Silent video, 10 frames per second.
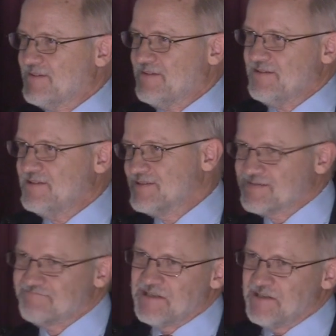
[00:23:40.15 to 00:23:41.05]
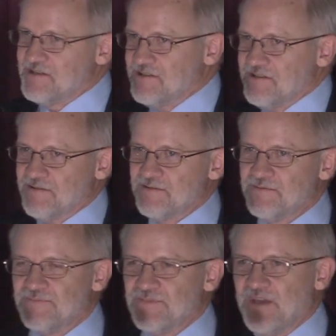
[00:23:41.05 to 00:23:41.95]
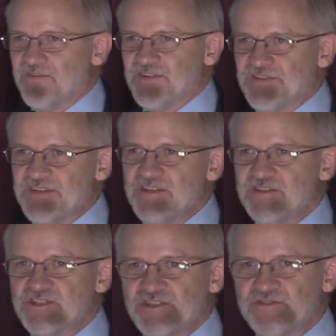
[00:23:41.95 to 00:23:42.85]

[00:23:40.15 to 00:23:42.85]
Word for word: You, know, you just you you have a siege.